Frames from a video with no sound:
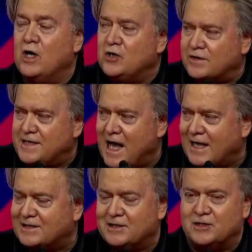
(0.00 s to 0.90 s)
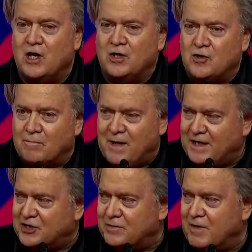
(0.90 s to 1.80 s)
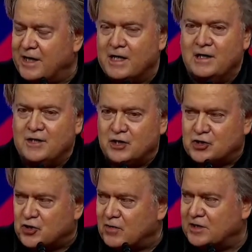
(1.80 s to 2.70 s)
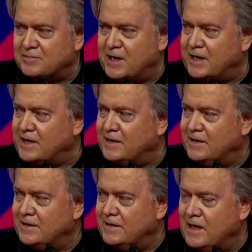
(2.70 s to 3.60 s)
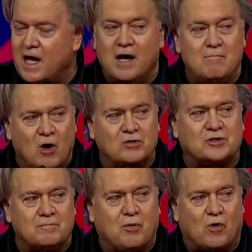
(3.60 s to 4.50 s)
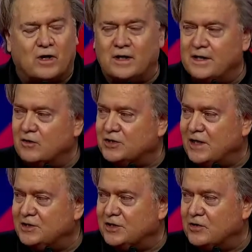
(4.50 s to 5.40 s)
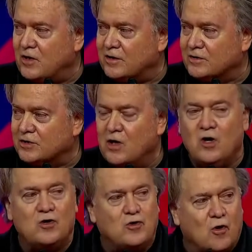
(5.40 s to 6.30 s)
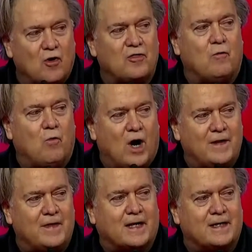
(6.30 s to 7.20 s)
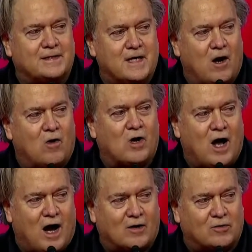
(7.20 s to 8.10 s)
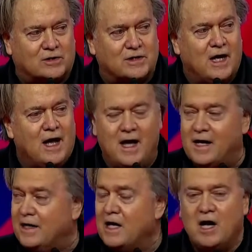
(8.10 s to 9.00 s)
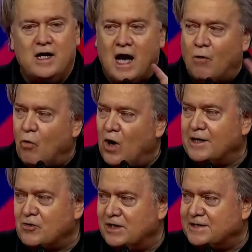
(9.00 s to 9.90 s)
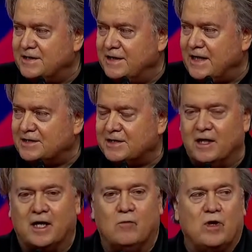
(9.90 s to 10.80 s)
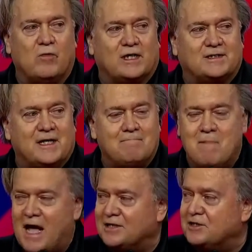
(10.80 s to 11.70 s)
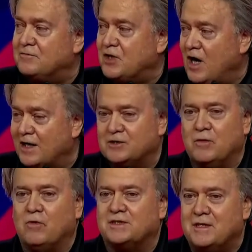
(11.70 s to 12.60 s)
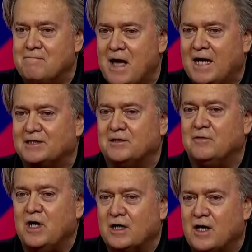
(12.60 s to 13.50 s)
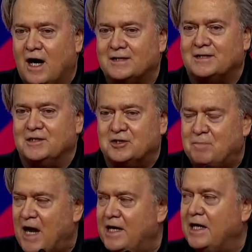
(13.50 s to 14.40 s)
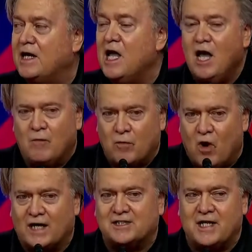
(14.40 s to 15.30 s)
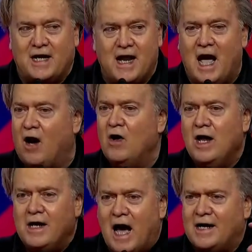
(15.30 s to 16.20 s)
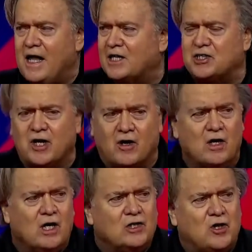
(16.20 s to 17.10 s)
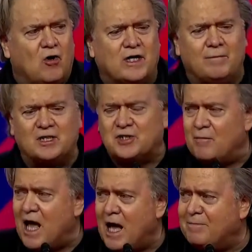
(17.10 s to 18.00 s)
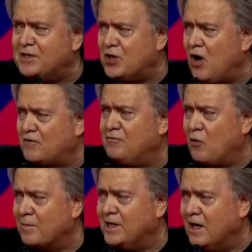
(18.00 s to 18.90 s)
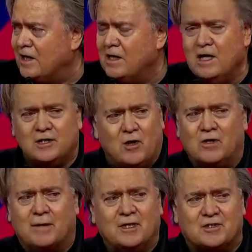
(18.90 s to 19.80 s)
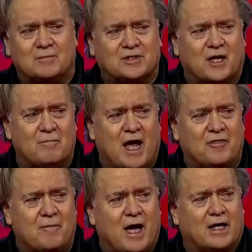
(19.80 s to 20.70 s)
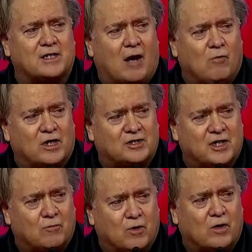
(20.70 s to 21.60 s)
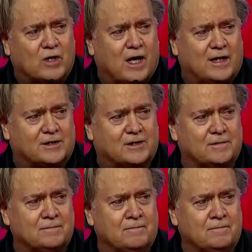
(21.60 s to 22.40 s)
Your taxes, your pension money, the insurance money, and most importantly, your sons and daughters. You're the one that can tell Congress, hey, not one increase to the debt ceiling, and we want to see massive cuts. We want to see massive cuts in spending, and we want to see it now, not next year. Don't give me some happy talk formula. Don't give me some set of mathematics. I want to see real cuts.